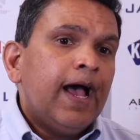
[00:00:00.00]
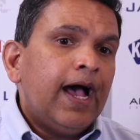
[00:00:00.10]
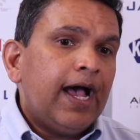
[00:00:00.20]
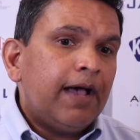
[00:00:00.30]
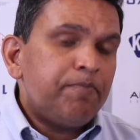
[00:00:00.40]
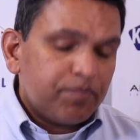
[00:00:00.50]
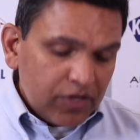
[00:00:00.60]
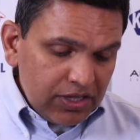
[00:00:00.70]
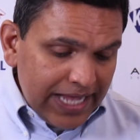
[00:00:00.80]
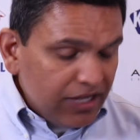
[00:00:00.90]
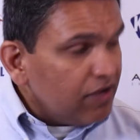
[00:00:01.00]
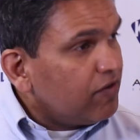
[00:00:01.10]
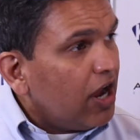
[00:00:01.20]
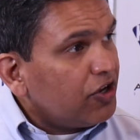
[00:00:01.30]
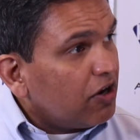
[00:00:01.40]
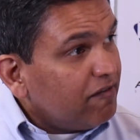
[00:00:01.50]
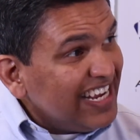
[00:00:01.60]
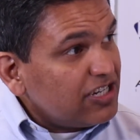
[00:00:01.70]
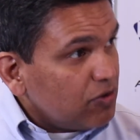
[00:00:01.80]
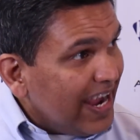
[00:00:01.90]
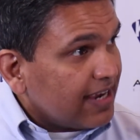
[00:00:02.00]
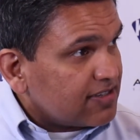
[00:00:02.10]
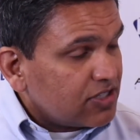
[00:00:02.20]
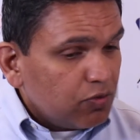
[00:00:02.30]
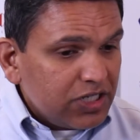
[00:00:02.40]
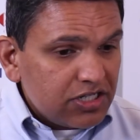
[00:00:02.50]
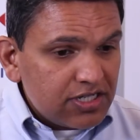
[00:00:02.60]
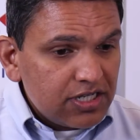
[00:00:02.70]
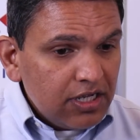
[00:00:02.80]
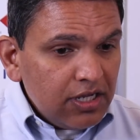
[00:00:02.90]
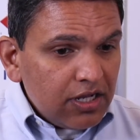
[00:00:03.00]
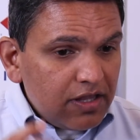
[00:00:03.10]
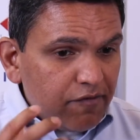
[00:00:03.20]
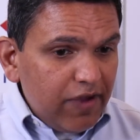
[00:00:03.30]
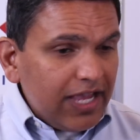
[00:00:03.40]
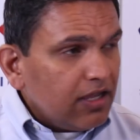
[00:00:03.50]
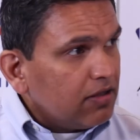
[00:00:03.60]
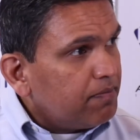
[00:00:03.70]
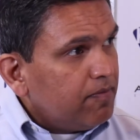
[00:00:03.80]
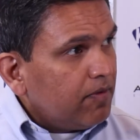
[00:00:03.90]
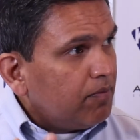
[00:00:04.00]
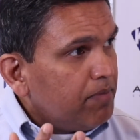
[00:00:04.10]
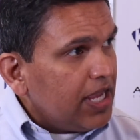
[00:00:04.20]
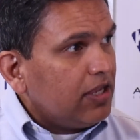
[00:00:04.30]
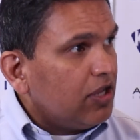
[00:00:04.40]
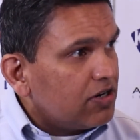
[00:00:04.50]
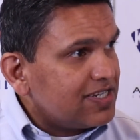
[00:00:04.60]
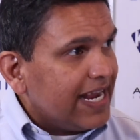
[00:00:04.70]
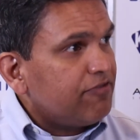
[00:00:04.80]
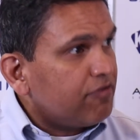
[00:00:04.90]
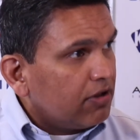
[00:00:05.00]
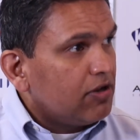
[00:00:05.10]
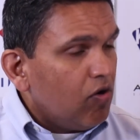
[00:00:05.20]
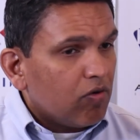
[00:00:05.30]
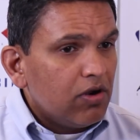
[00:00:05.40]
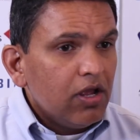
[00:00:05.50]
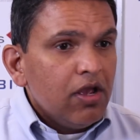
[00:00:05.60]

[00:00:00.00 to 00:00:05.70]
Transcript: Then you've got your V2X, which is the vehicle being your central node,